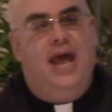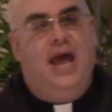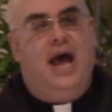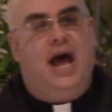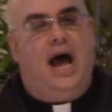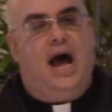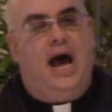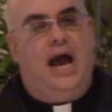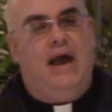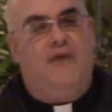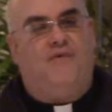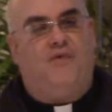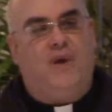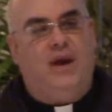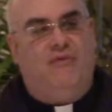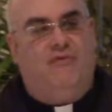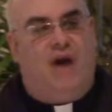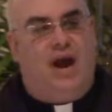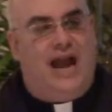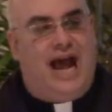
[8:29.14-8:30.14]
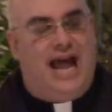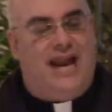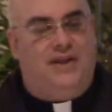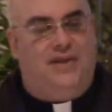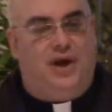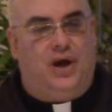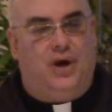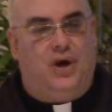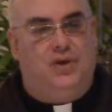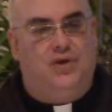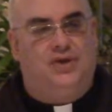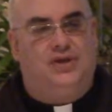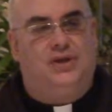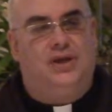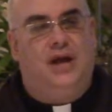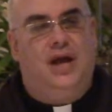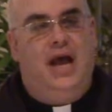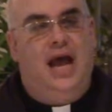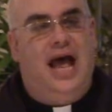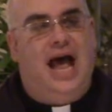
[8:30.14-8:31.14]
Uh, if we run out of
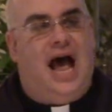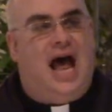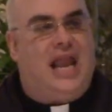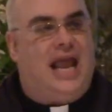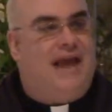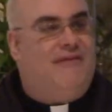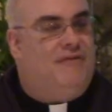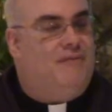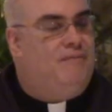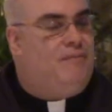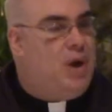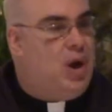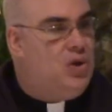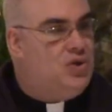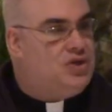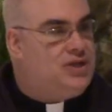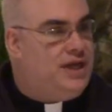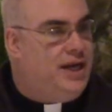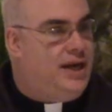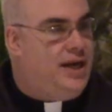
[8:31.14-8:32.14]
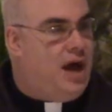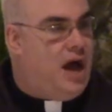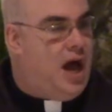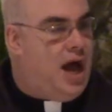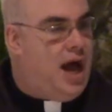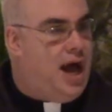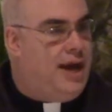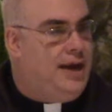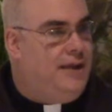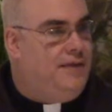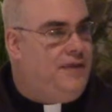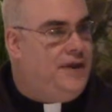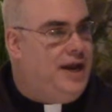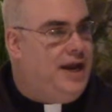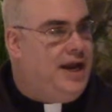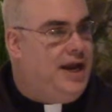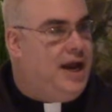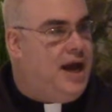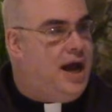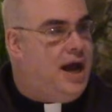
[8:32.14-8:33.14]
those, I'll have them posted on
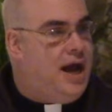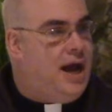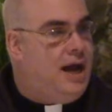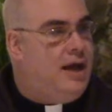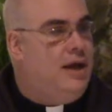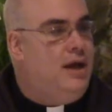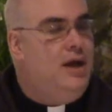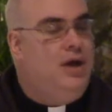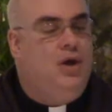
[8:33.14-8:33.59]
the uh,